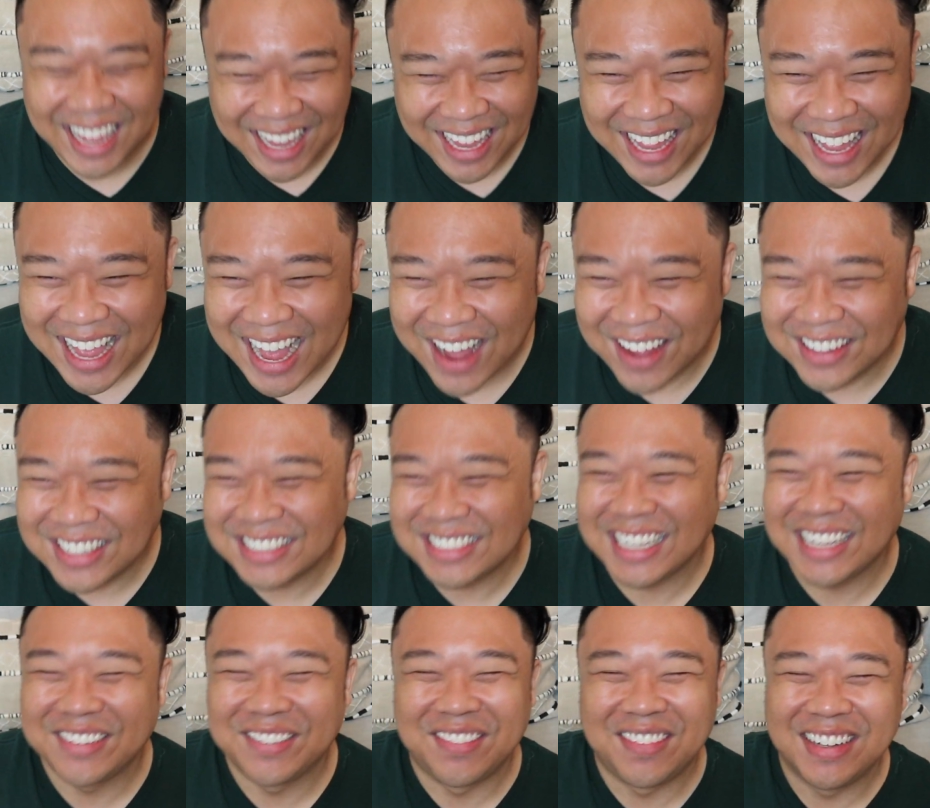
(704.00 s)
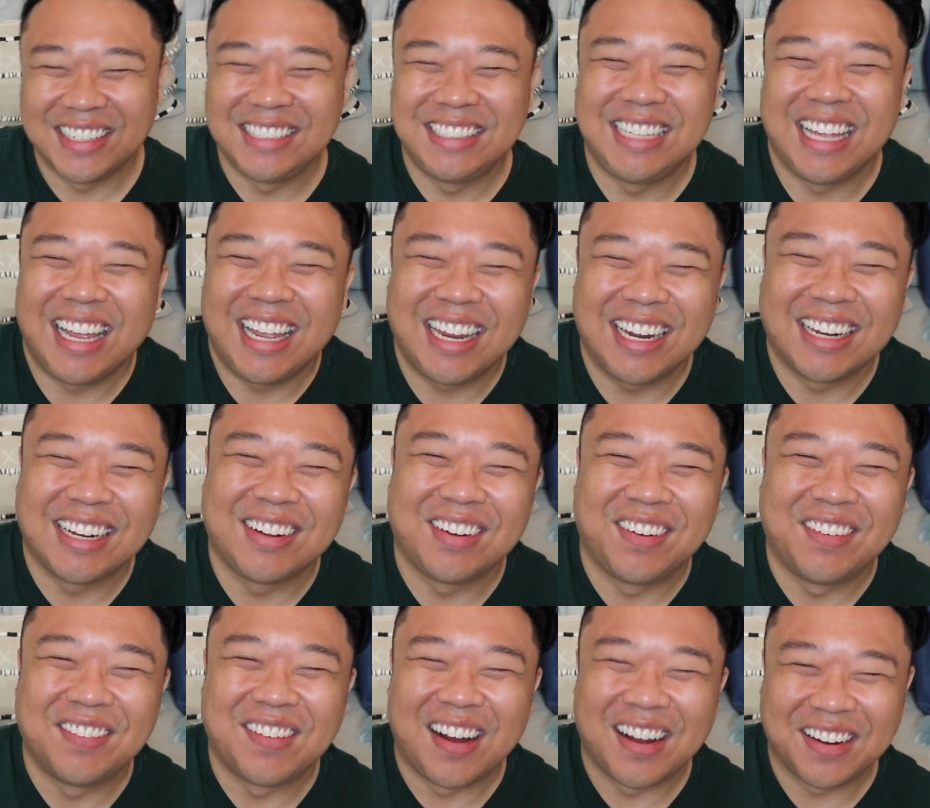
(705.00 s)
I was just like
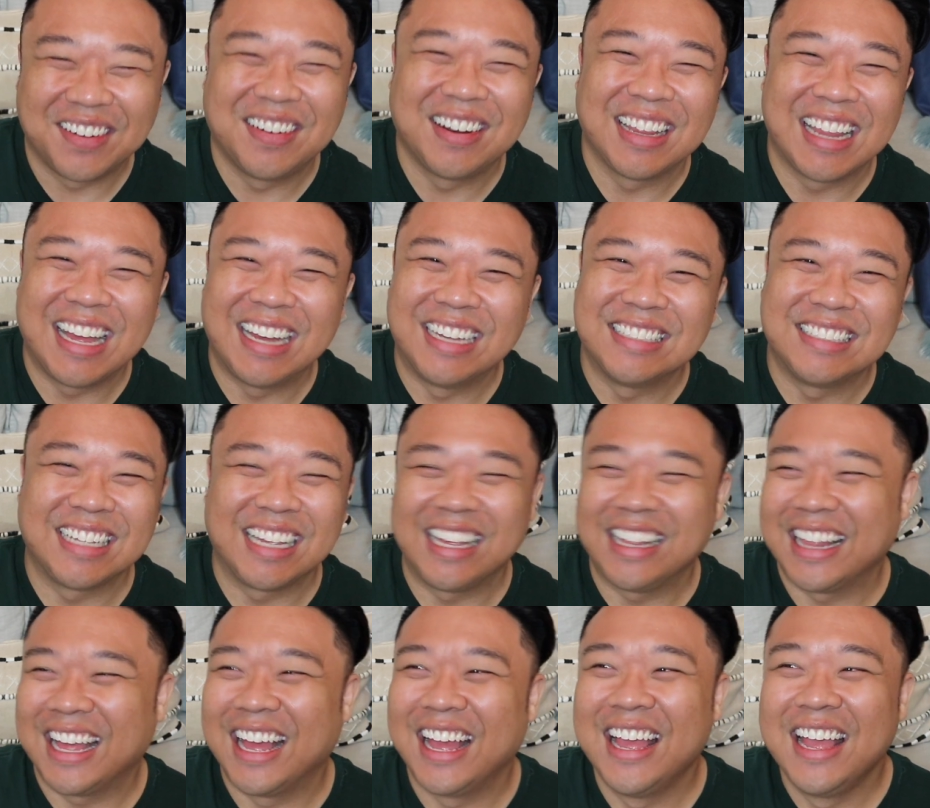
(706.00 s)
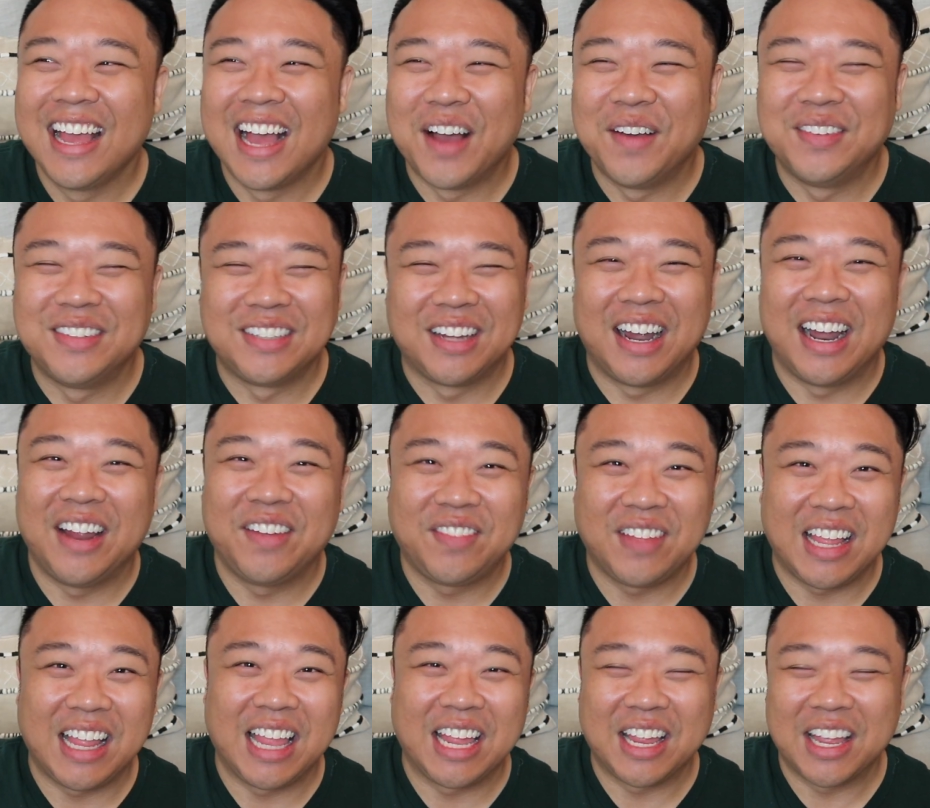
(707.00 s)
going around the house singing that. I'm sorry if
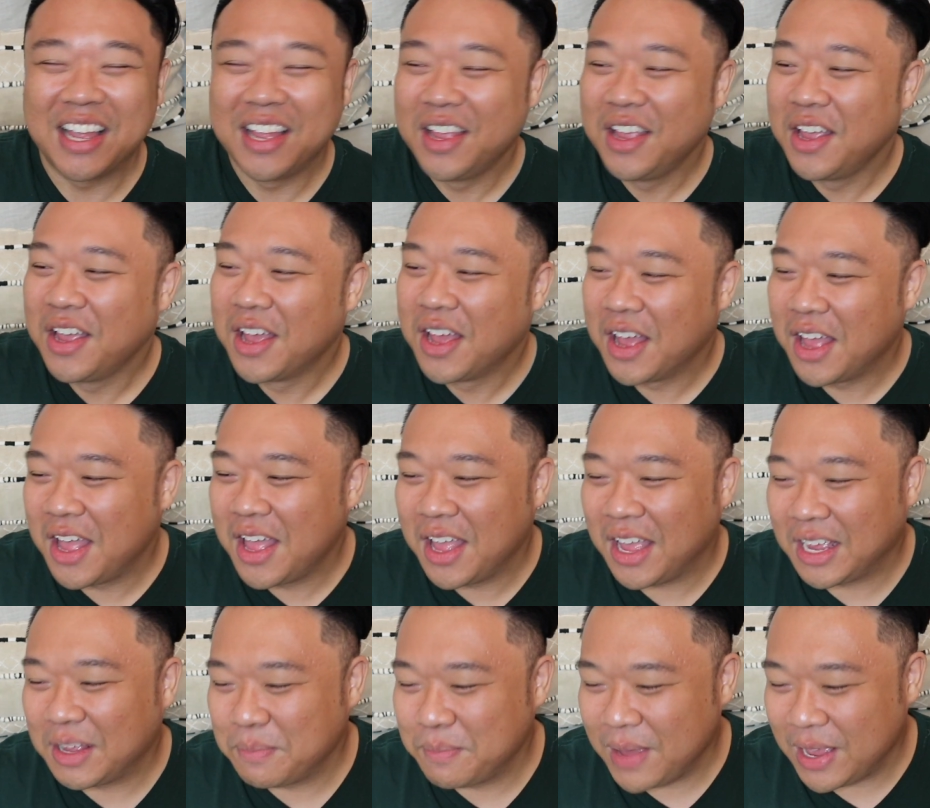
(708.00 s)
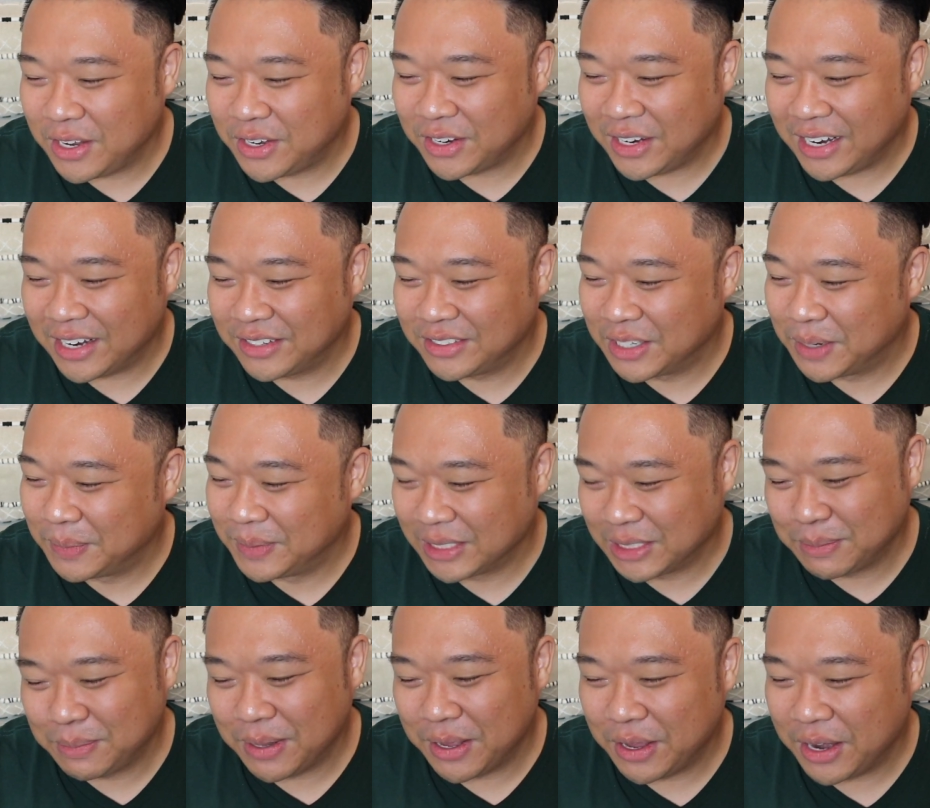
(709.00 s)
I like made your eardrums
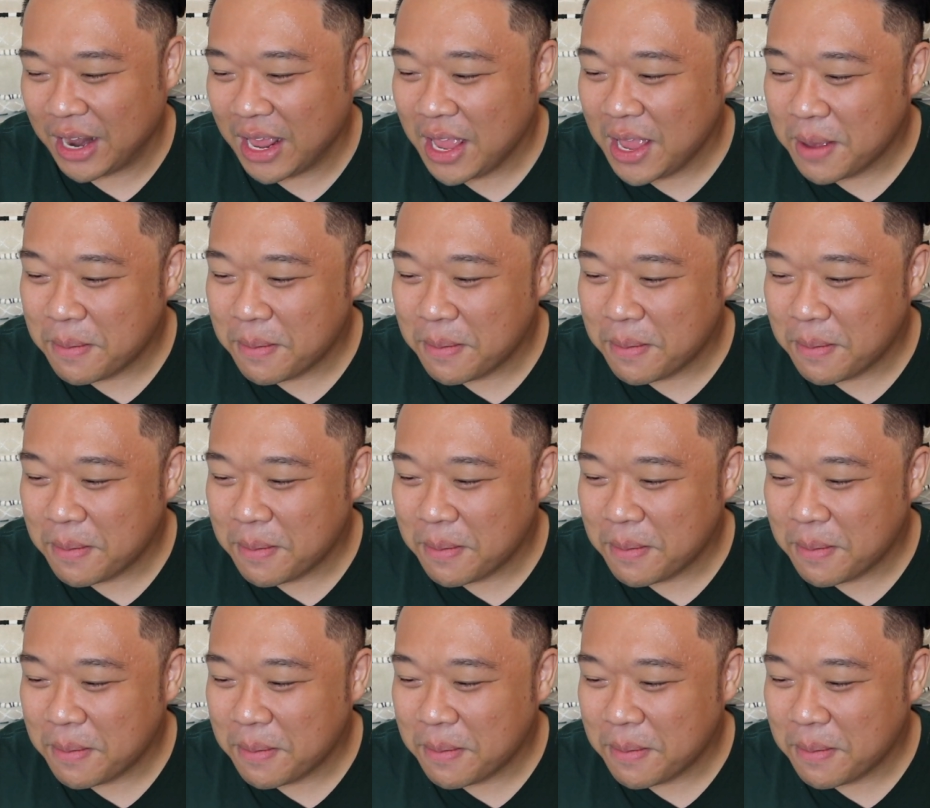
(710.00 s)
explode.